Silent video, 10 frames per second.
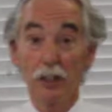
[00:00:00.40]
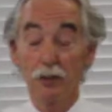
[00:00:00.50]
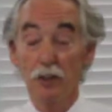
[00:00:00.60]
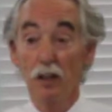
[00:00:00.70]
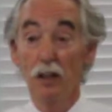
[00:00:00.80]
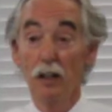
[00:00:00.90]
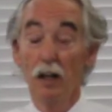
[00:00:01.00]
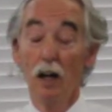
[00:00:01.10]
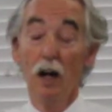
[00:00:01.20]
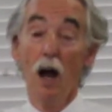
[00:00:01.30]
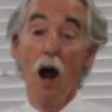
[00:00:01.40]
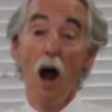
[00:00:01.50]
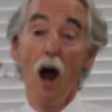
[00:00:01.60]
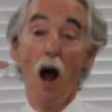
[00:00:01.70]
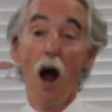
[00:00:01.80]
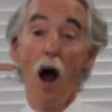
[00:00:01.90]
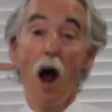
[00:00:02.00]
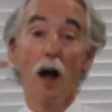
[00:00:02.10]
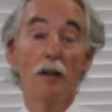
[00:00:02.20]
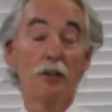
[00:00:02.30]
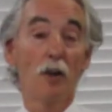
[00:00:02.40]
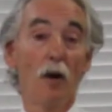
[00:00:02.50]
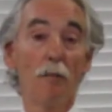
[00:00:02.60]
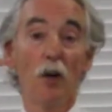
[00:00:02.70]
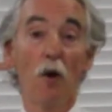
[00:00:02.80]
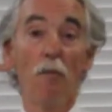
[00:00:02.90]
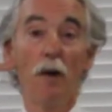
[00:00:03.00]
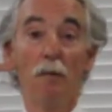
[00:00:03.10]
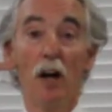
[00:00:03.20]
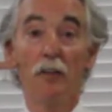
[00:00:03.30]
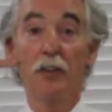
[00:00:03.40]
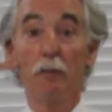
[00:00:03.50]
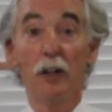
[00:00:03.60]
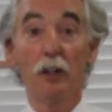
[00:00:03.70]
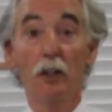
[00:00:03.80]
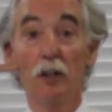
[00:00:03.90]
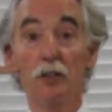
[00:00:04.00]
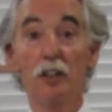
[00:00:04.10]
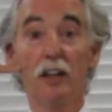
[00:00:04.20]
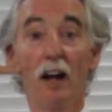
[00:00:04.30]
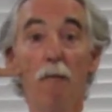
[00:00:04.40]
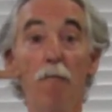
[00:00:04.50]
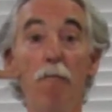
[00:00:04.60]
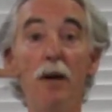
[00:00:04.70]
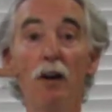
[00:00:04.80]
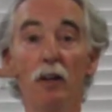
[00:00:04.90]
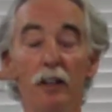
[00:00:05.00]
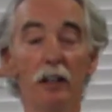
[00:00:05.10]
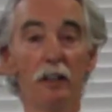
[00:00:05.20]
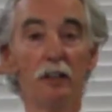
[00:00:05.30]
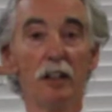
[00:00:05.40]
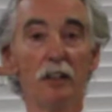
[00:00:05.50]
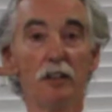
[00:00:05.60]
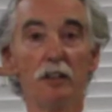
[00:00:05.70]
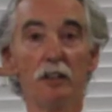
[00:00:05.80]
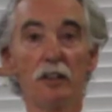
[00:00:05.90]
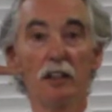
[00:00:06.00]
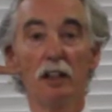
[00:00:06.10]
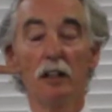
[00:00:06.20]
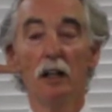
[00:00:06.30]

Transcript: jaw. So I'm going to open my mouth, I'm going to close it, and I'm barely going to touch the skin.